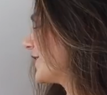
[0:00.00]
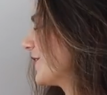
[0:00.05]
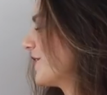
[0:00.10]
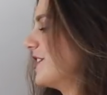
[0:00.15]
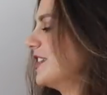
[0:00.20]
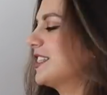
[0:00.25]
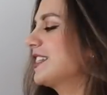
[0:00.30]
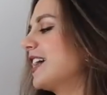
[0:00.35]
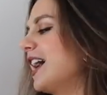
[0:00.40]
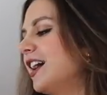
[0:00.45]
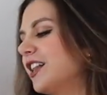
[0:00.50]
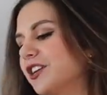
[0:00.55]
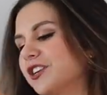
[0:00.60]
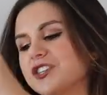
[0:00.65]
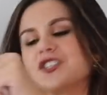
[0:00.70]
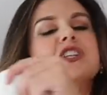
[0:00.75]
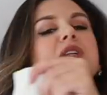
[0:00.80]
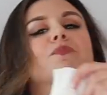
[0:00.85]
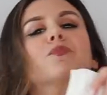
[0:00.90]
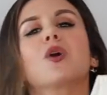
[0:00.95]
So this
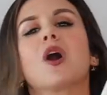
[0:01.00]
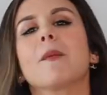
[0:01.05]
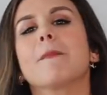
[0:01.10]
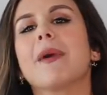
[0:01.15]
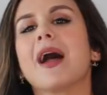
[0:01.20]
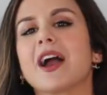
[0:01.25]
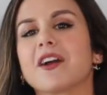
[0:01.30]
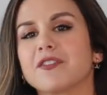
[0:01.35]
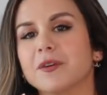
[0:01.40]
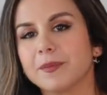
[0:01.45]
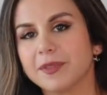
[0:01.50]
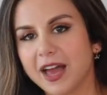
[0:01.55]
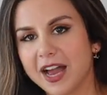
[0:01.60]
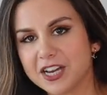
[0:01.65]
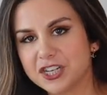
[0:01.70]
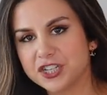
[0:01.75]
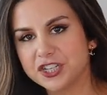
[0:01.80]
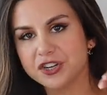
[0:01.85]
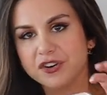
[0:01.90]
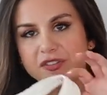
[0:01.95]
color she brought back from
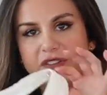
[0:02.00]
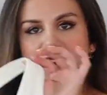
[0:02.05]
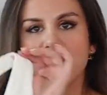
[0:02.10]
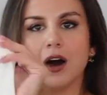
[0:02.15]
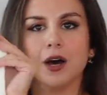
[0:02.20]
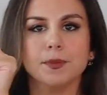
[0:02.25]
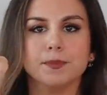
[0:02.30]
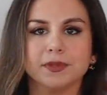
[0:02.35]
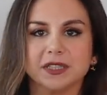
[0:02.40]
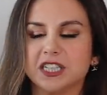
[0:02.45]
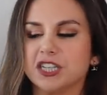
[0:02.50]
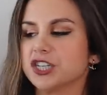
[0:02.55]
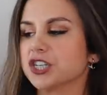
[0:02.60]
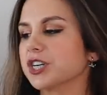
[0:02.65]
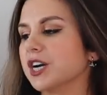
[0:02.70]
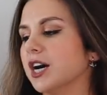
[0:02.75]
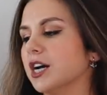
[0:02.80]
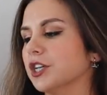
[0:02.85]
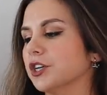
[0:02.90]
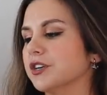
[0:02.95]
last year, the
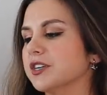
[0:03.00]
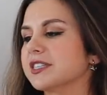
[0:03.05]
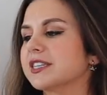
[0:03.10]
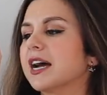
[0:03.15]
unbleached color.